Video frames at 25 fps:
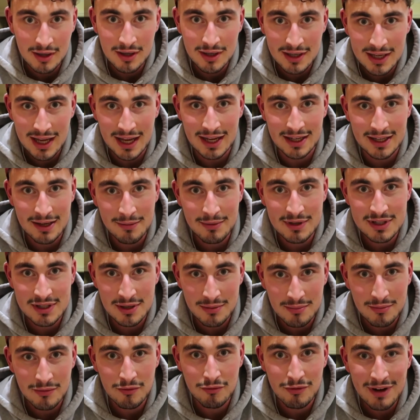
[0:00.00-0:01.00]
yeah, give me
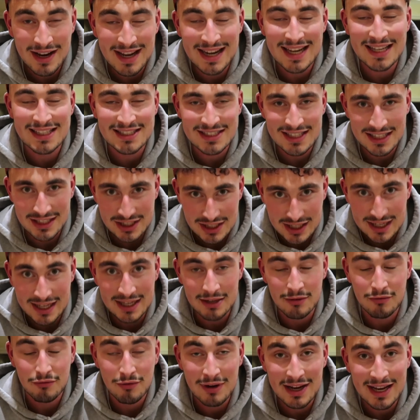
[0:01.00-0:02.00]
some realistic
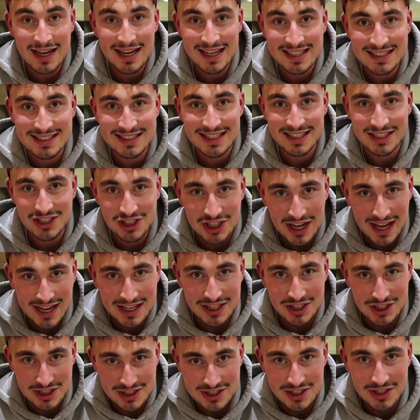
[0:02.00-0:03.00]

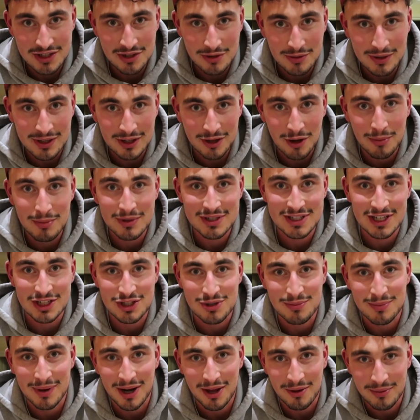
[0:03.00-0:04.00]
challenges to do in the comment
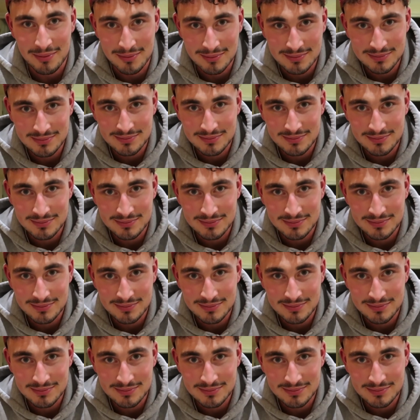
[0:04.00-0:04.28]
section below.